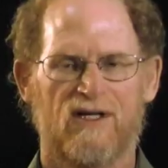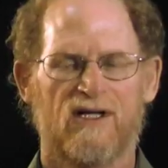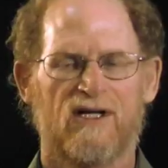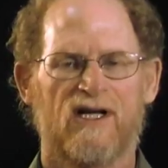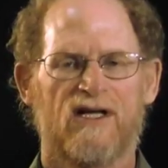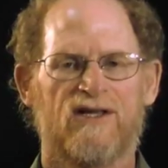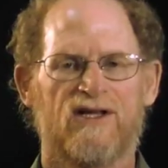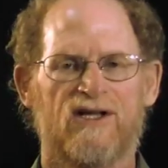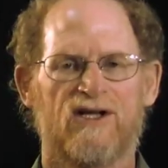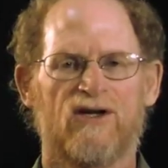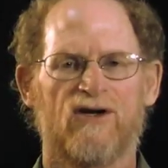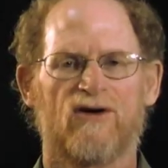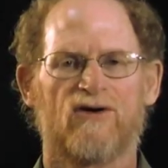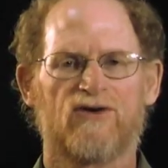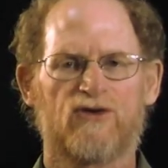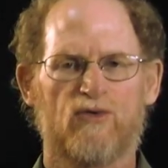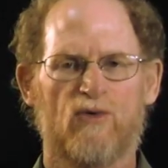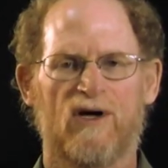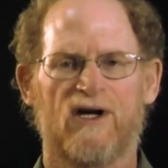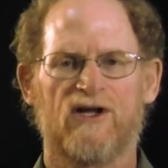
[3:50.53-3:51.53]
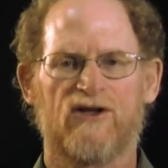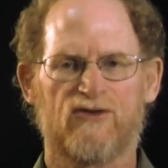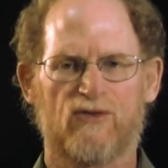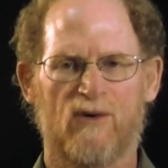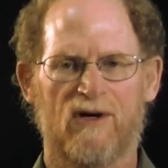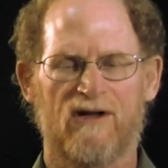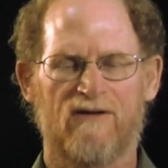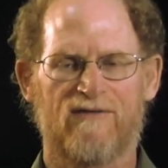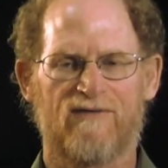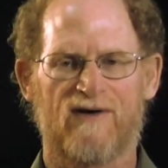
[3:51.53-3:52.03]
In the year
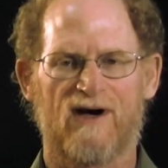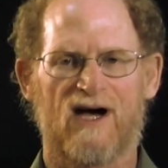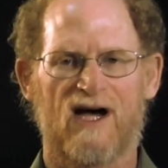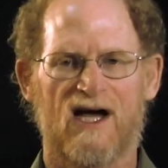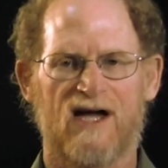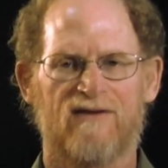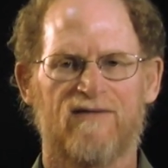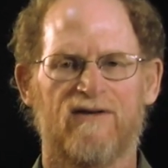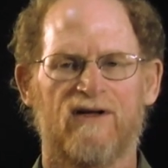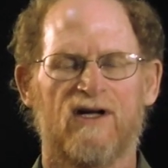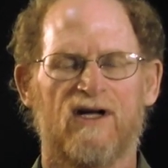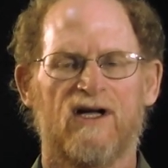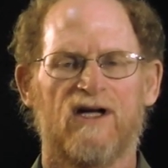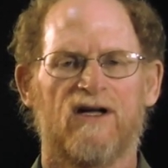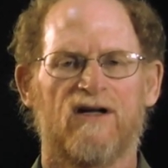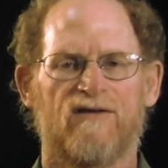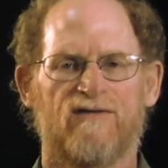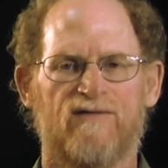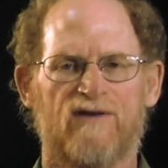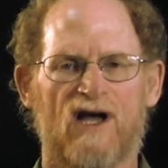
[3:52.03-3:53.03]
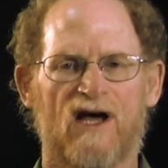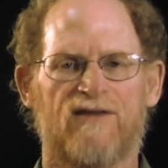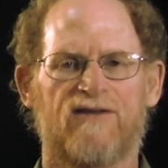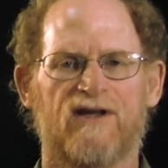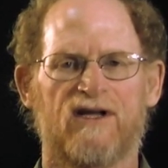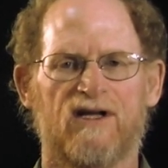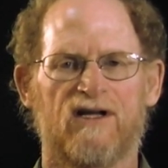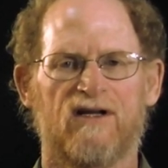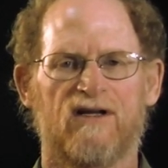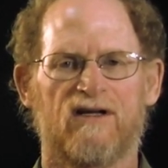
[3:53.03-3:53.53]
2025, if
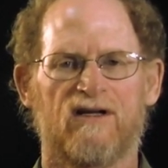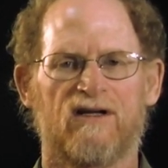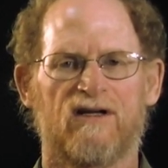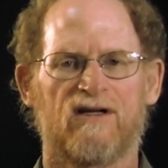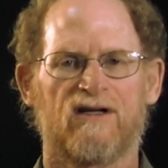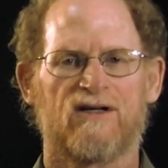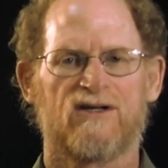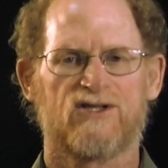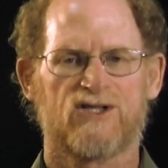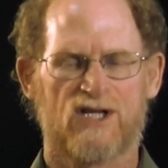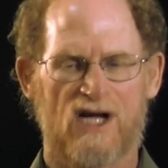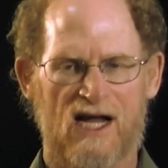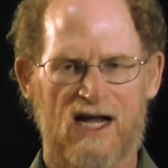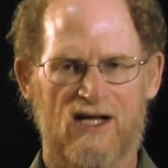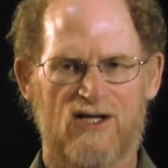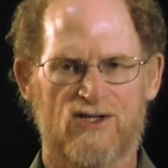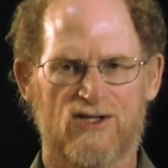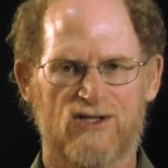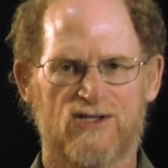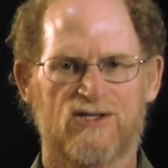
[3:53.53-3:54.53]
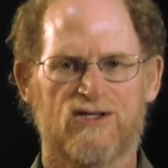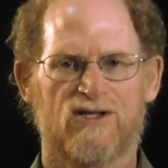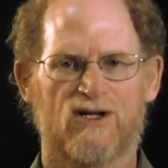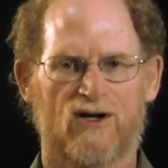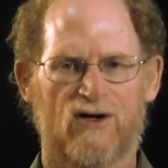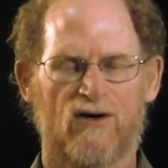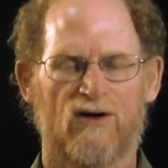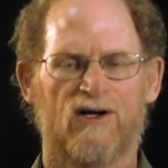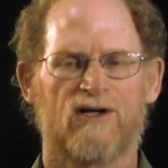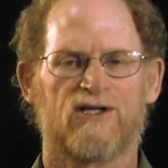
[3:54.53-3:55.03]
nothing changes the
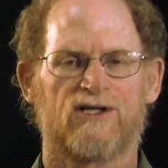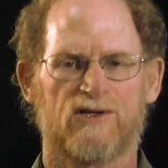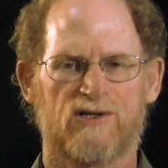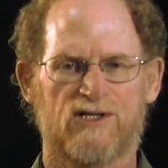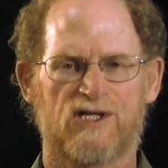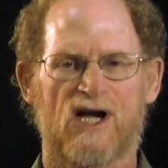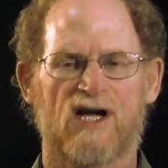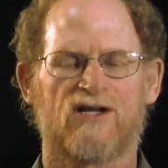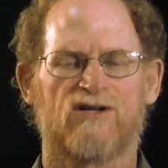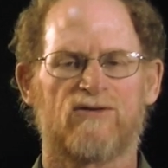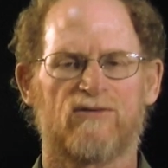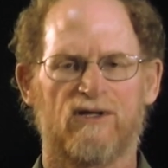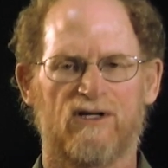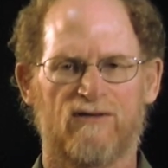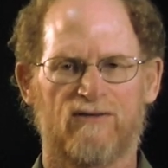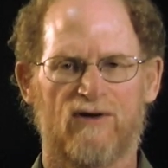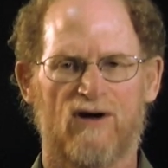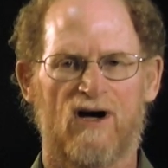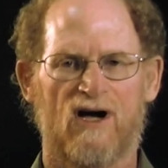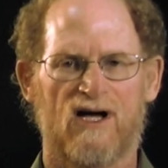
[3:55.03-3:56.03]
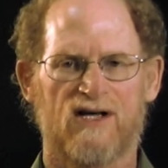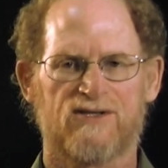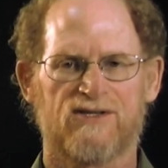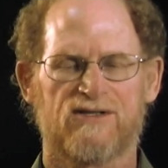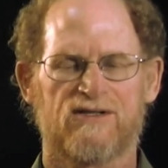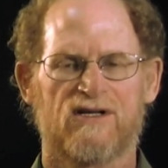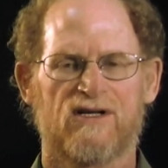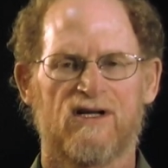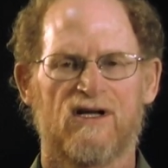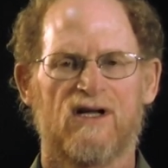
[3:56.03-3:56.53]
current trajectory of costs,
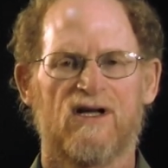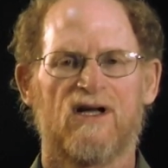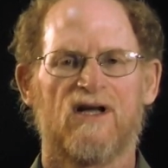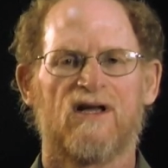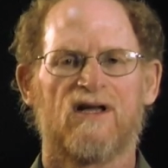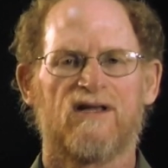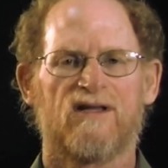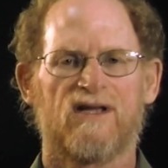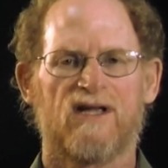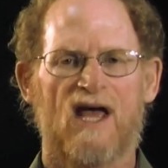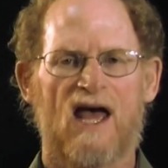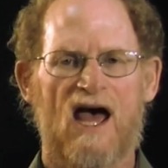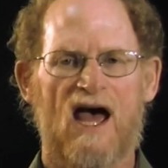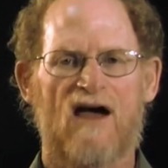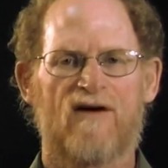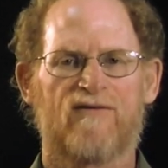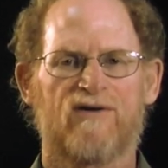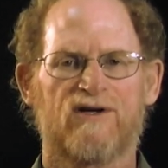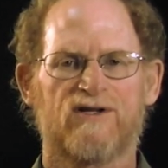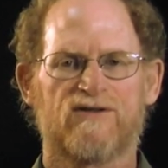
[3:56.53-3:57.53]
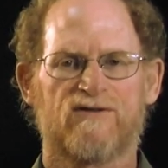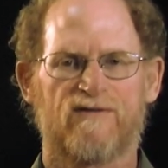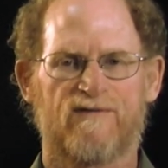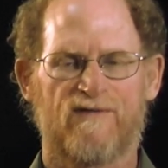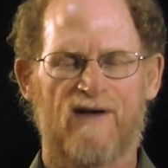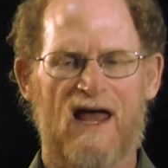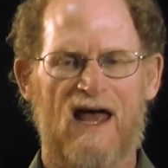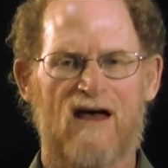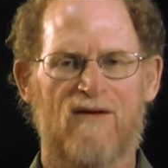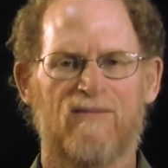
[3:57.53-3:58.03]
the average
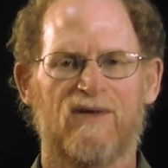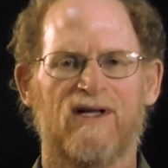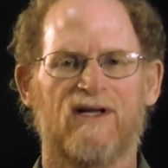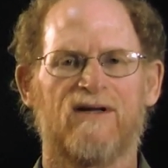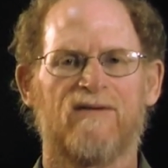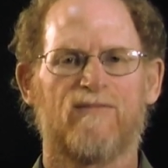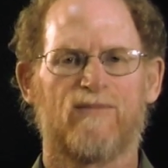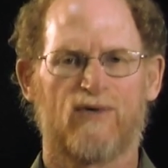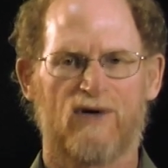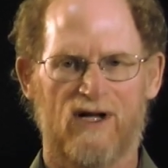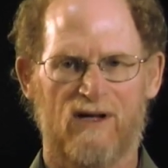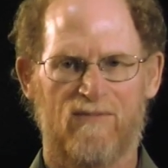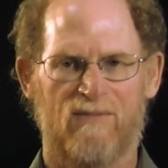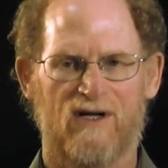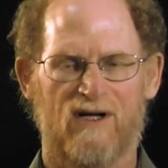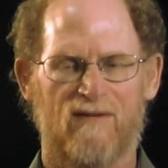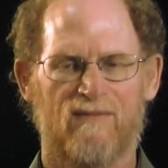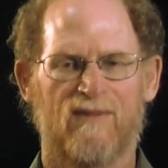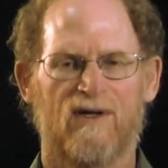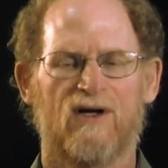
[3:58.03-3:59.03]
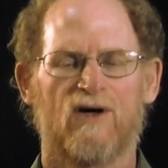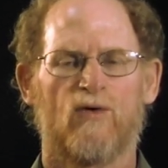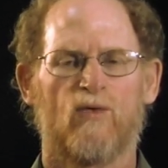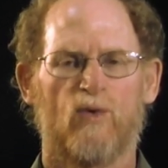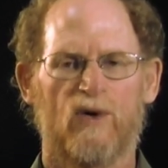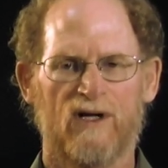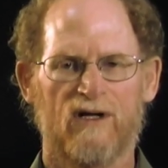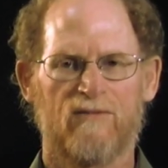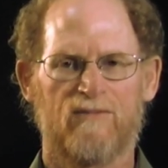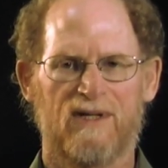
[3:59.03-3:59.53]
family premium
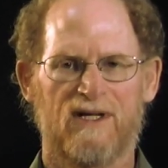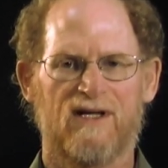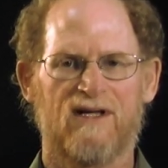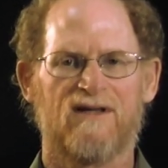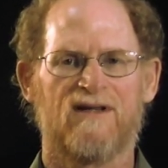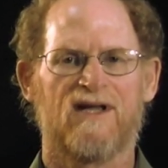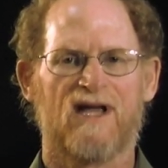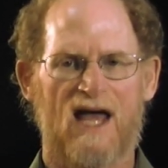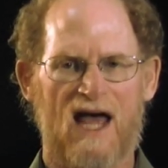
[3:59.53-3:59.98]
will be the